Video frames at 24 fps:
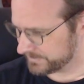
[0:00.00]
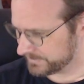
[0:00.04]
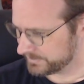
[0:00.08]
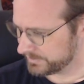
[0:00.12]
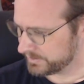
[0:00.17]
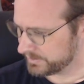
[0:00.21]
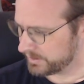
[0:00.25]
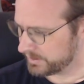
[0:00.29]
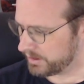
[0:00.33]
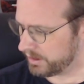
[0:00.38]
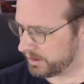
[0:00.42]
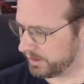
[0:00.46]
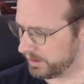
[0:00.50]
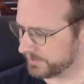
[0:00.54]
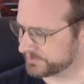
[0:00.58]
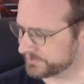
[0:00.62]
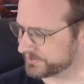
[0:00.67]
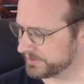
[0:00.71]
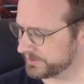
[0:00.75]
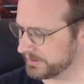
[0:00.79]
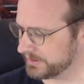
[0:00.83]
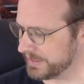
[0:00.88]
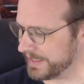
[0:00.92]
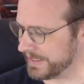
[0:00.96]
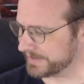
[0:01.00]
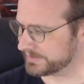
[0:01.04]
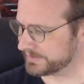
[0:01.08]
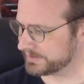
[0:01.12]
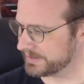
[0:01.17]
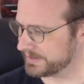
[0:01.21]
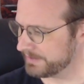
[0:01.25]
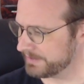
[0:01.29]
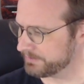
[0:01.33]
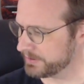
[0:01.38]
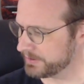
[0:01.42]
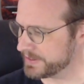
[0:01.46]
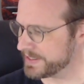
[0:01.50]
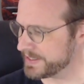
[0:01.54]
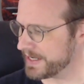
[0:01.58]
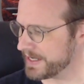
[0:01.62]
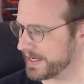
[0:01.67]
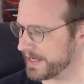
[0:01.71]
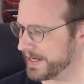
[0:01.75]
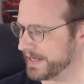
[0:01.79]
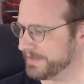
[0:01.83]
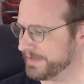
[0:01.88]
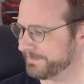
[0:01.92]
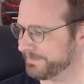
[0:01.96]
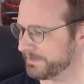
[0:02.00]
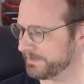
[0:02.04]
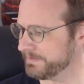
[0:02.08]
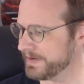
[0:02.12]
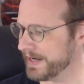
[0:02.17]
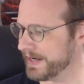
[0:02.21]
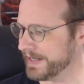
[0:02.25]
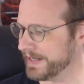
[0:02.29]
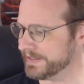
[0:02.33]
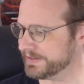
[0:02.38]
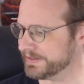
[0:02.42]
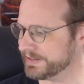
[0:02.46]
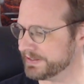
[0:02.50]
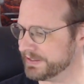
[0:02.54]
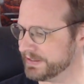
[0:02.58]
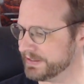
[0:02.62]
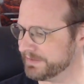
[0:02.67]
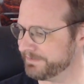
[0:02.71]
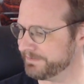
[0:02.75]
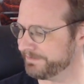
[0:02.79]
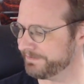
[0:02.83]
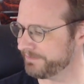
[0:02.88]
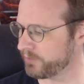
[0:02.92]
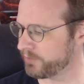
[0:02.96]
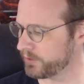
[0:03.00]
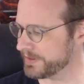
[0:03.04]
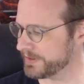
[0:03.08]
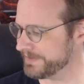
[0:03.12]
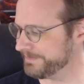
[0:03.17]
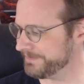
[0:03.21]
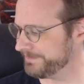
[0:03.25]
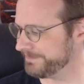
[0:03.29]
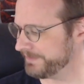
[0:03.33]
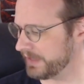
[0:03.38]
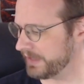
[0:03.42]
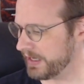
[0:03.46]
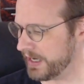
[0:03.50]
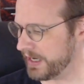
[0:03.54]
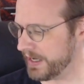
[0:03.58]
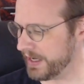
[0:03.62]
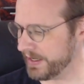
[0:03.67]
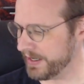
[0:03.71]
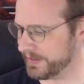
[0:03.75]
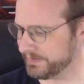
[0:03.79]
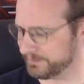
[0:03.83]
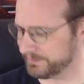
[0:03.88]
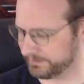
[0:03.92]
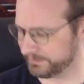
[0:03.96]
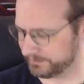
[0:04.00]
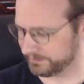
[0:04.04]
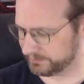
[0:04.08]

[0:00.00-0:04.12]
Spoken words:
All Select number 9 from 1945.